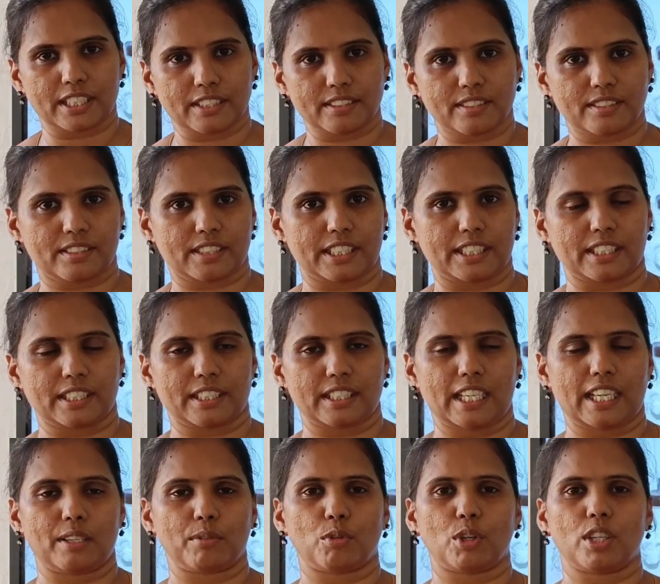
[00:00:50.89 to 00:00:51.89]
testing,
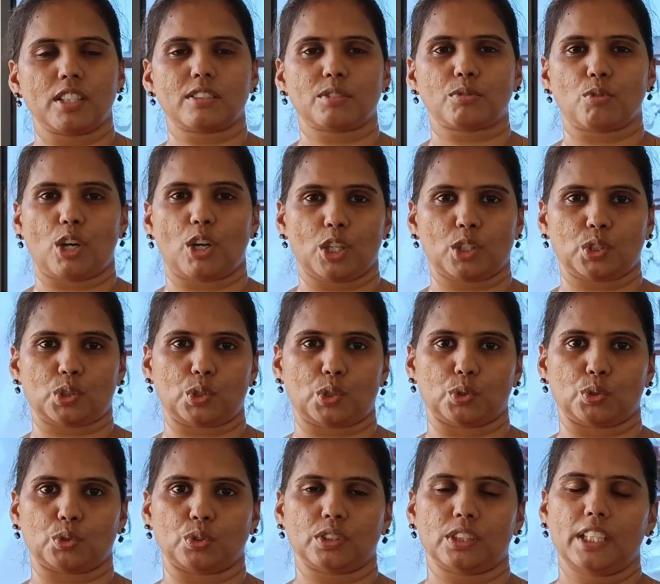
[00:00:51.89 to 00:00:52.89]
and what is
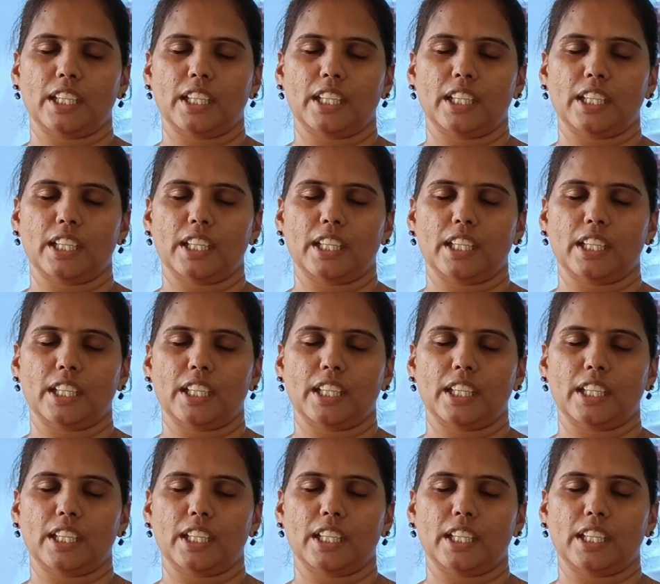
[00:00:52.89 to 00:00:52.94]
walkthrough,